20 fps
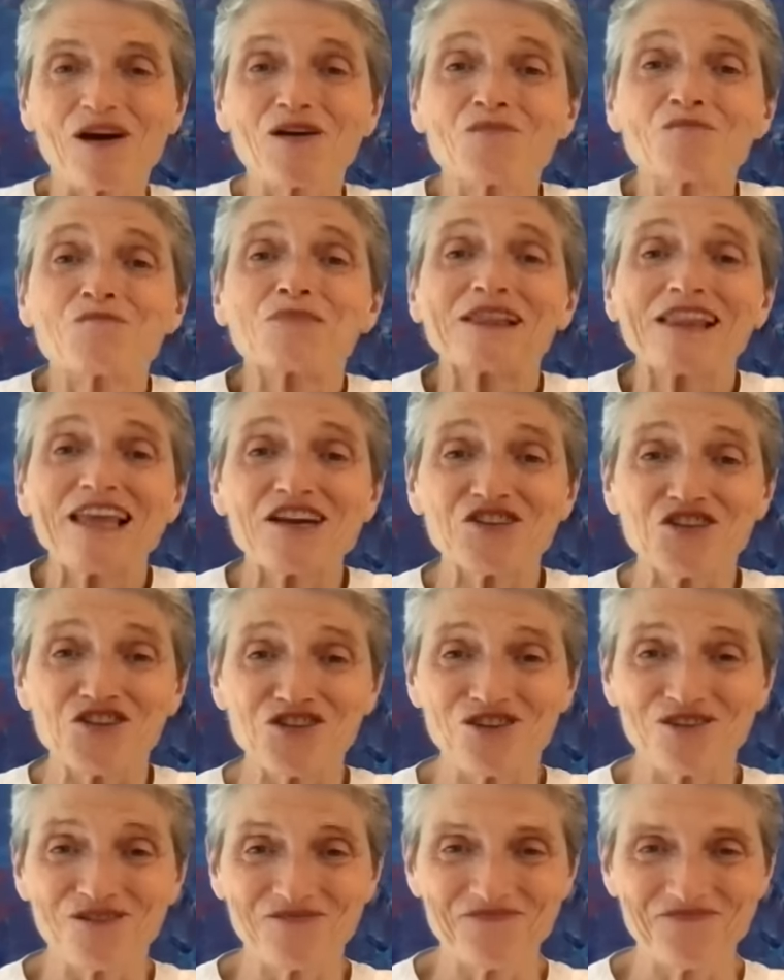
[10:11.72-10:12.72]
and
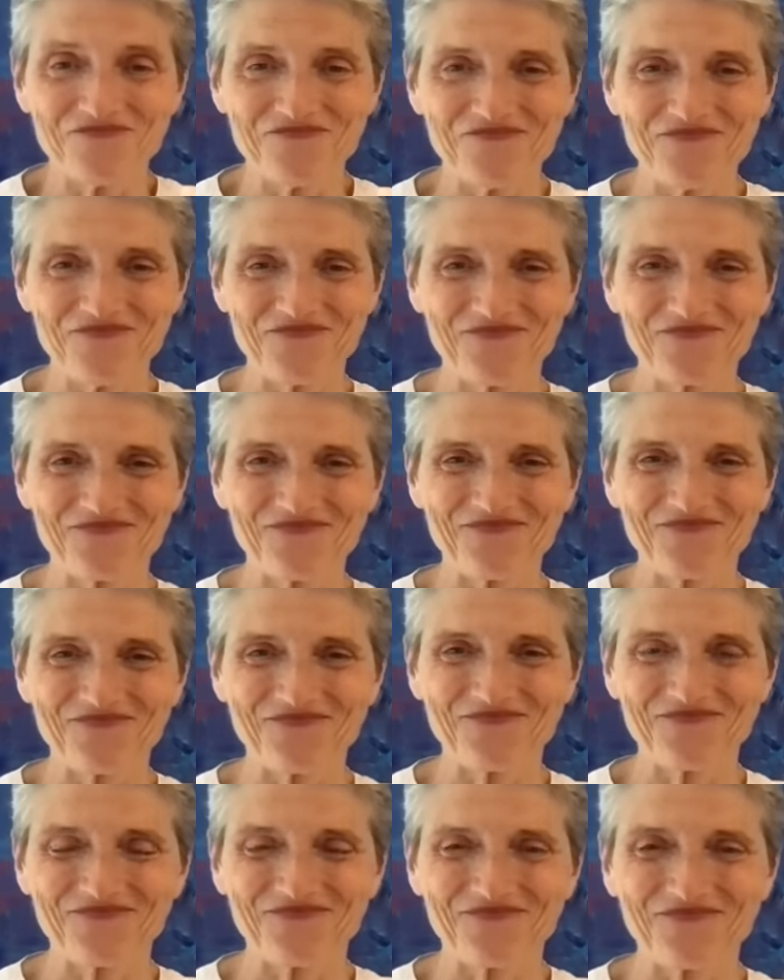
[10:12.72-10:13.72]
pleasure
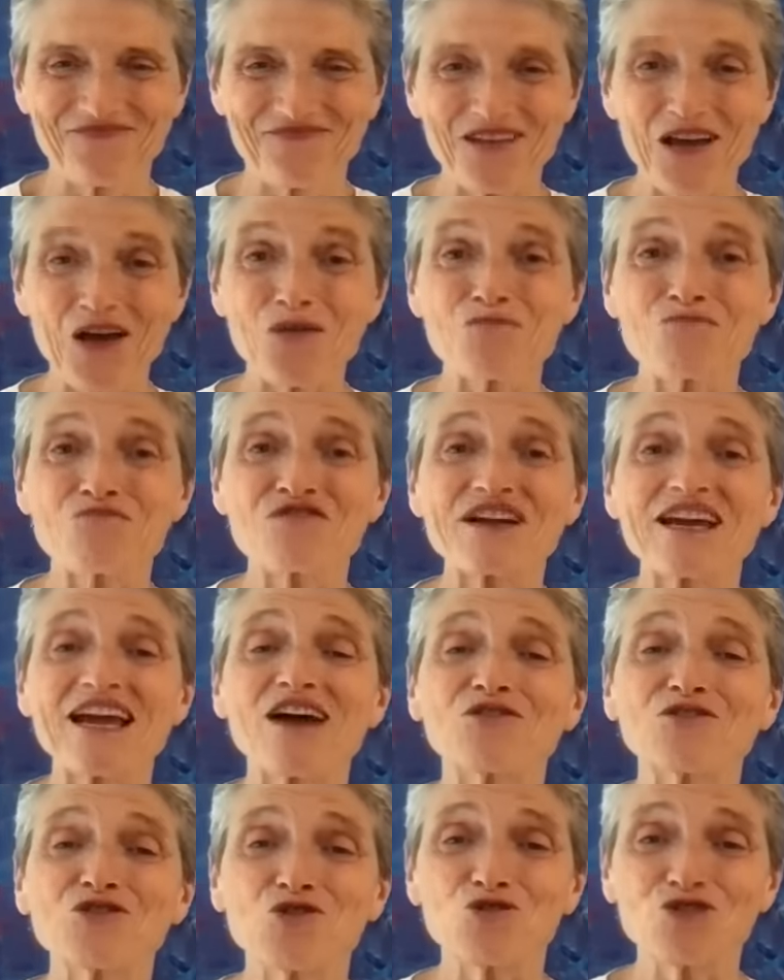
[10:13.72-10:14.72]
and bring
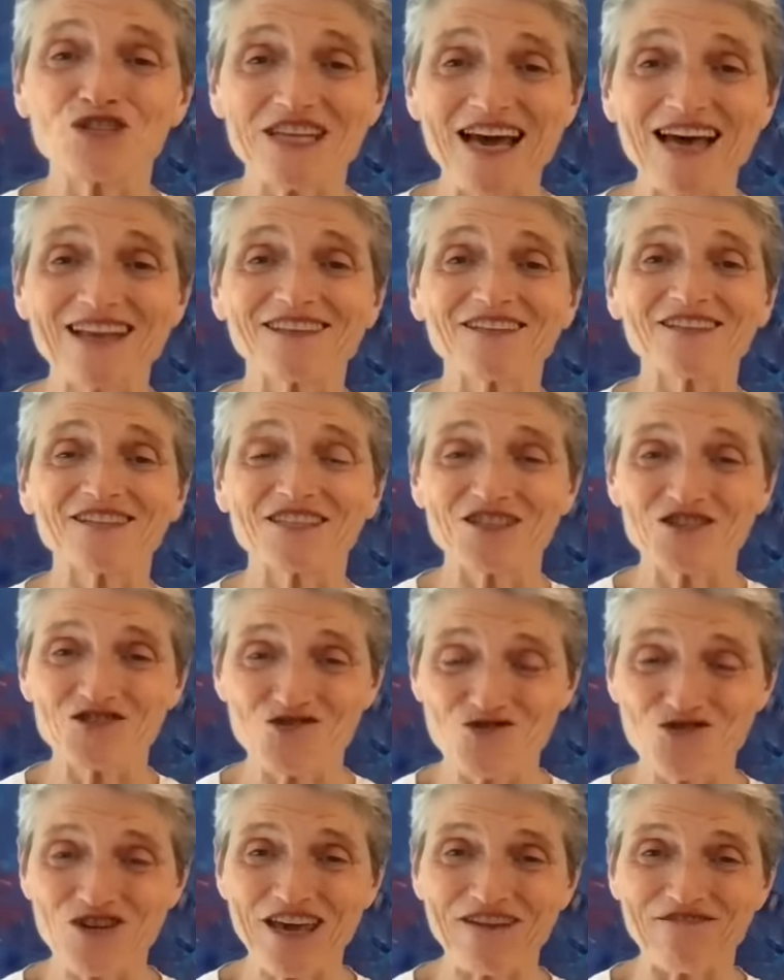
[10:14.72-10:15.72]
out your talents and
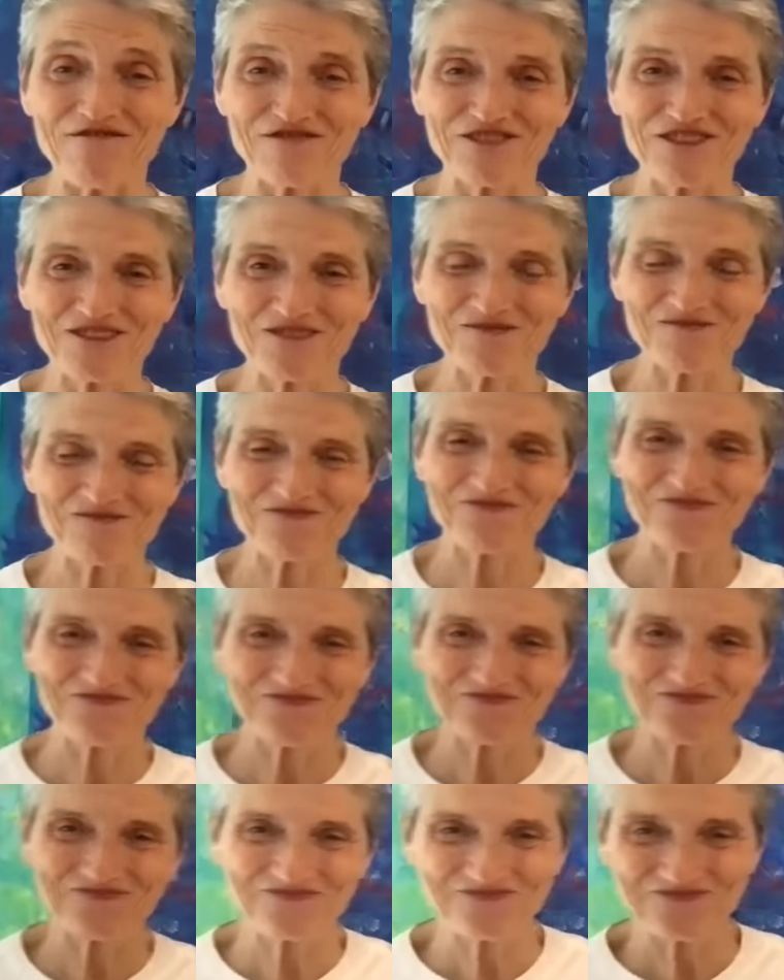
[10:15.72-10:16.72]
your gifts.
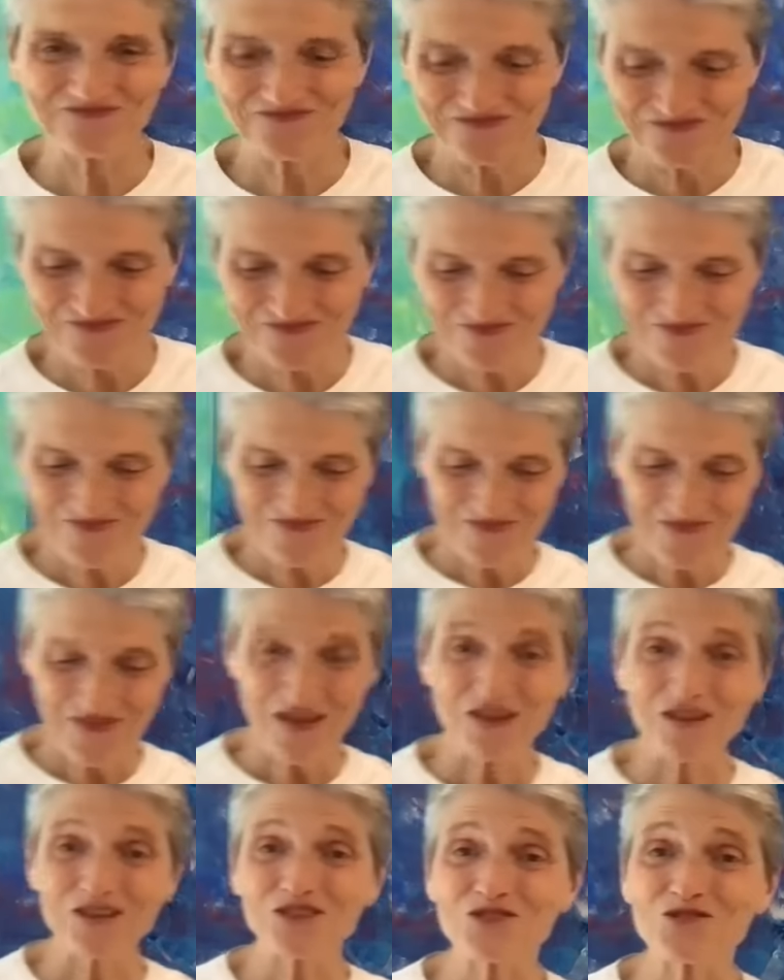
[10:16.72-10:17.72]

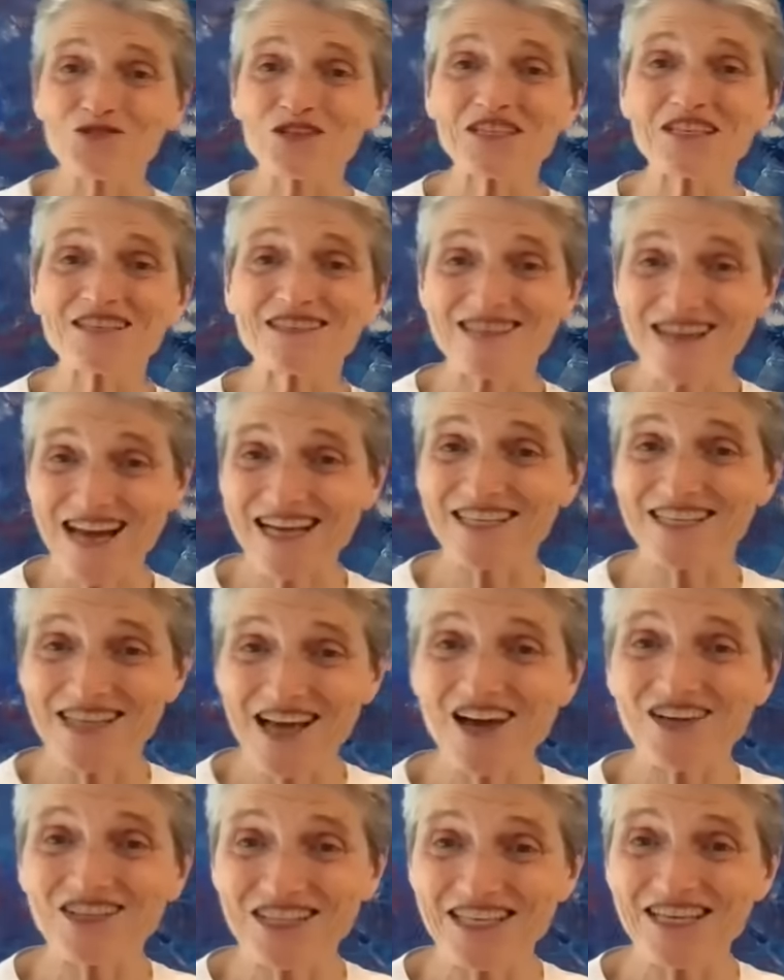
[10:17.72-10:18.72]
So, this is an
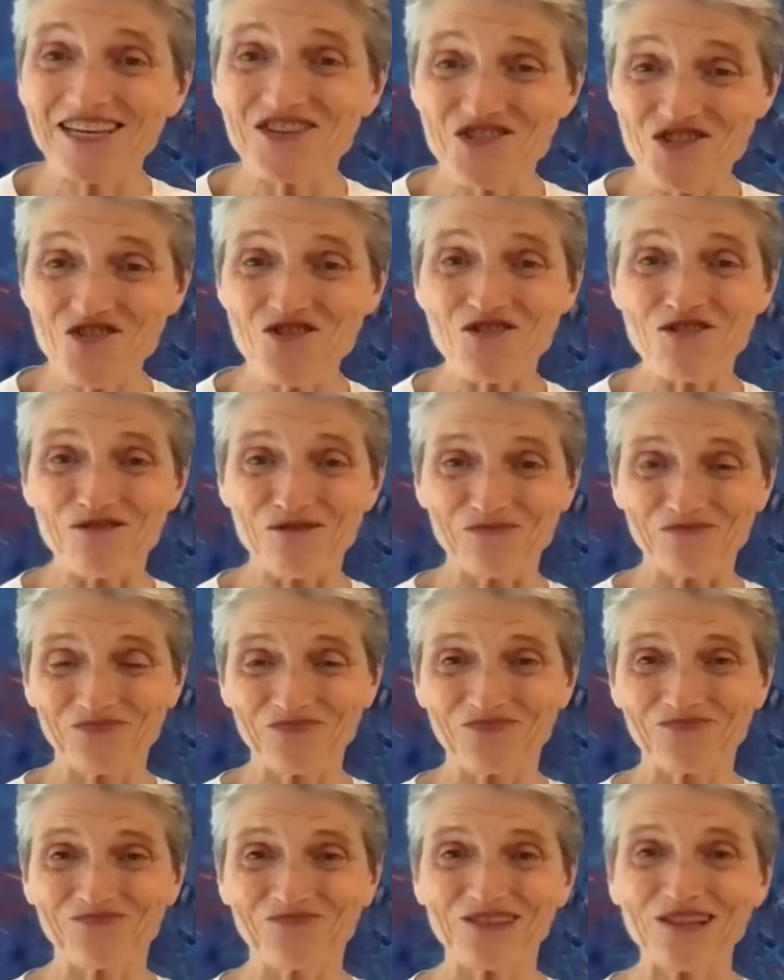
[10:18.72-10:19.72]
exciting year,
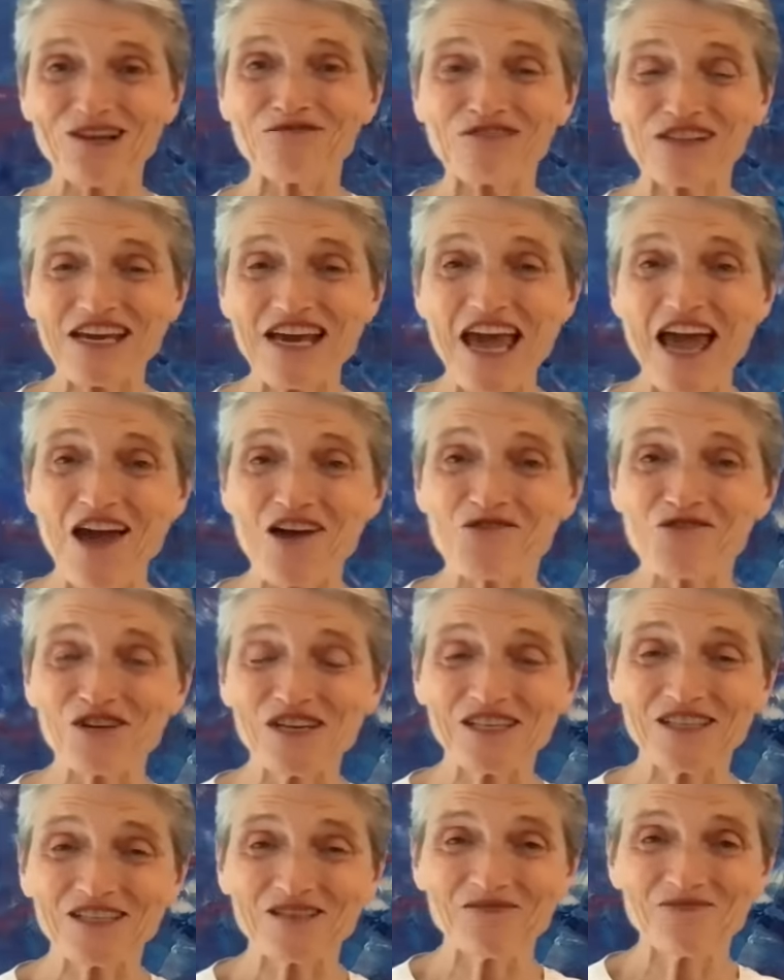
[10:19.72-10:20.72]
lovely
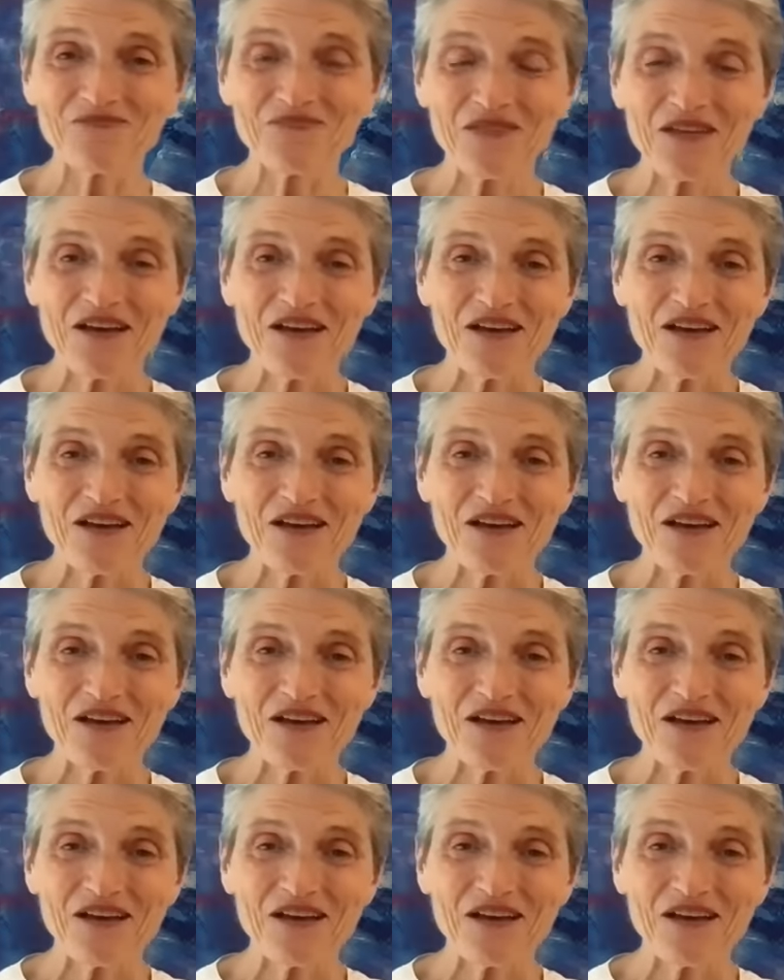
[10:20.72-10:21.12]
Aries.